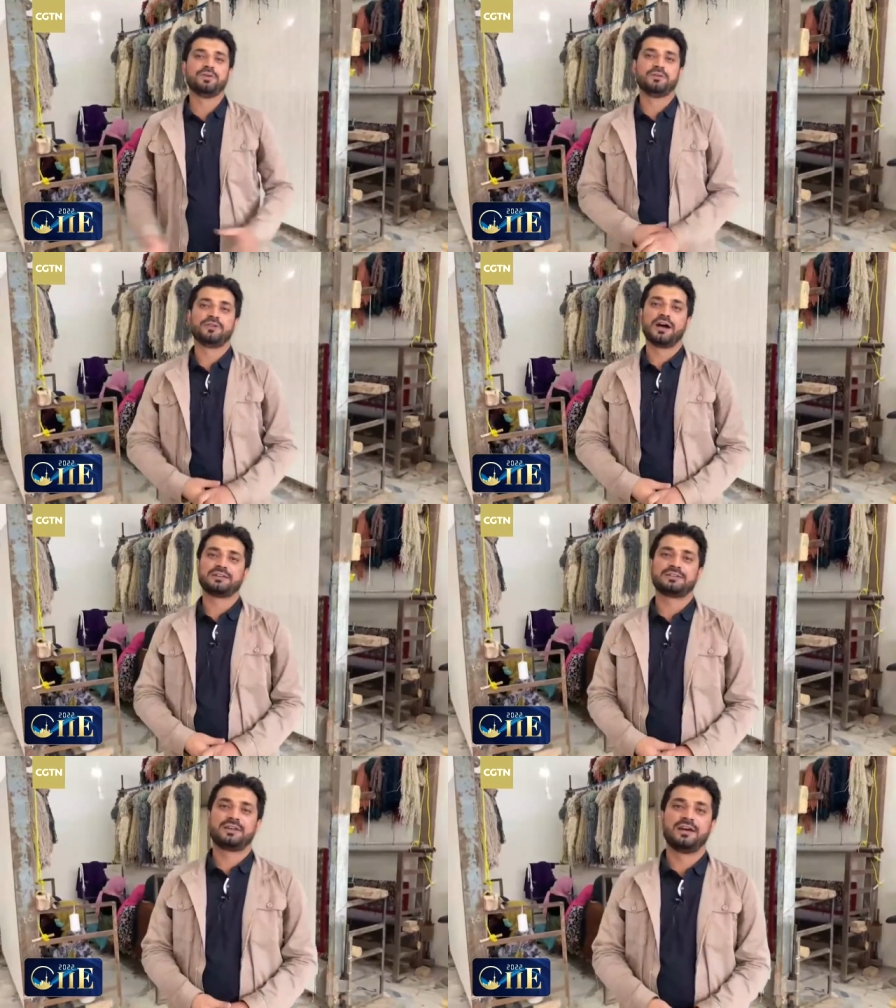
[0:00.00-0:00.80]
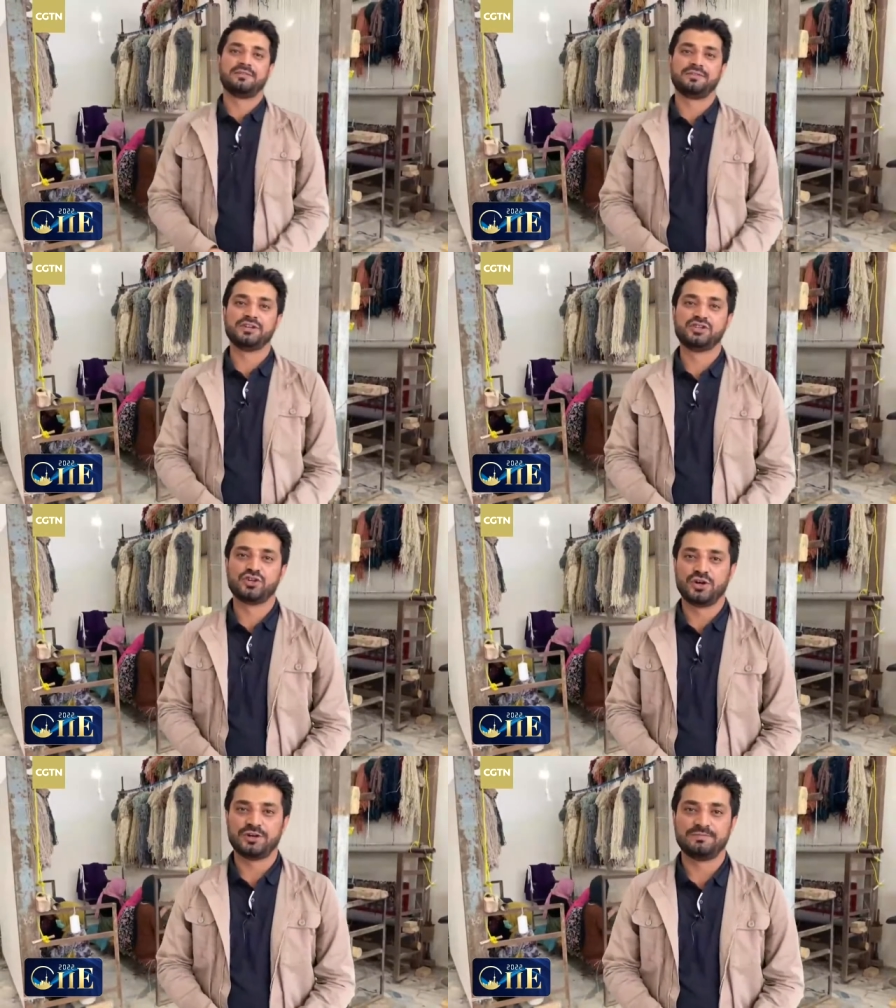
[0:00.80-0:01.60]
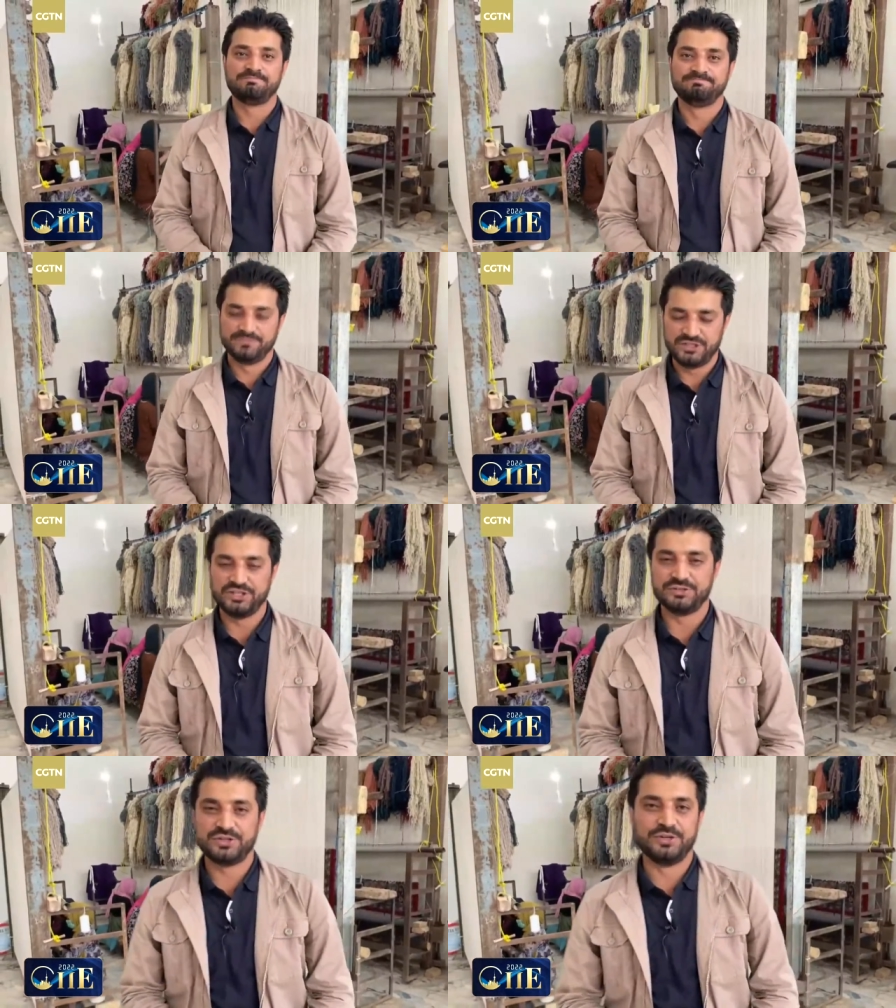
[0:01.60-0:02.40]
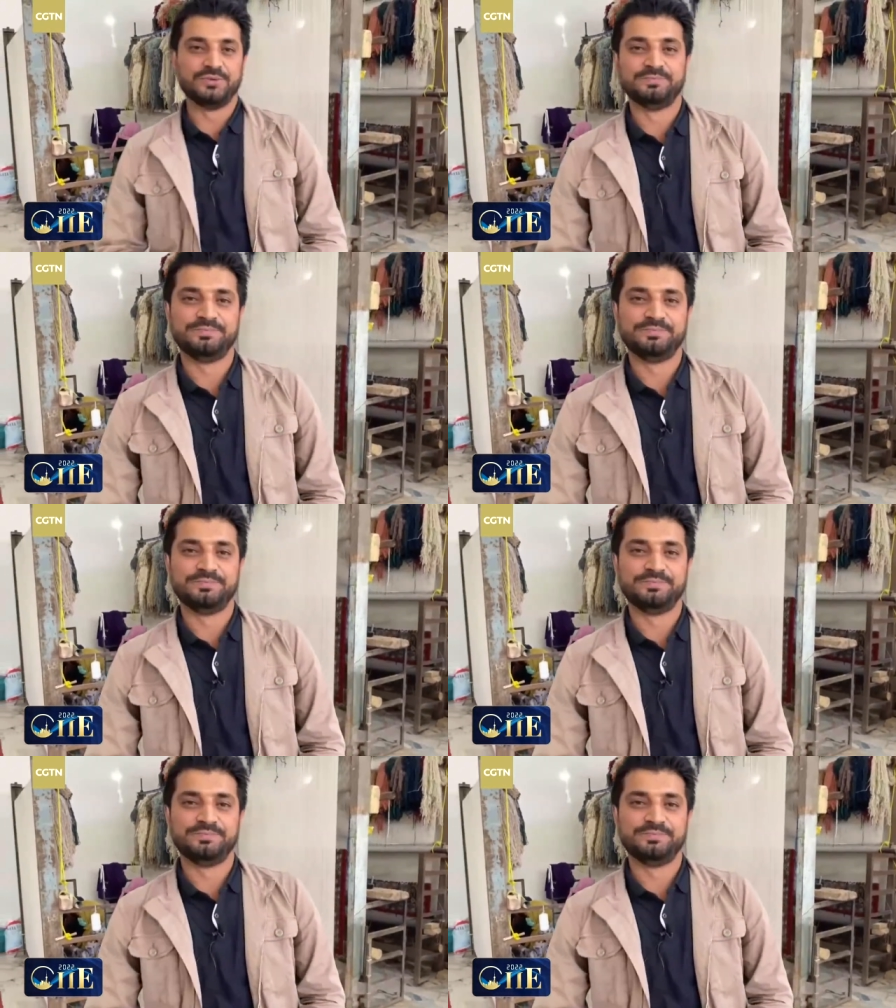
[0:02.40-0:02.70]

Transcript: you guys have enjoyed. See you soon.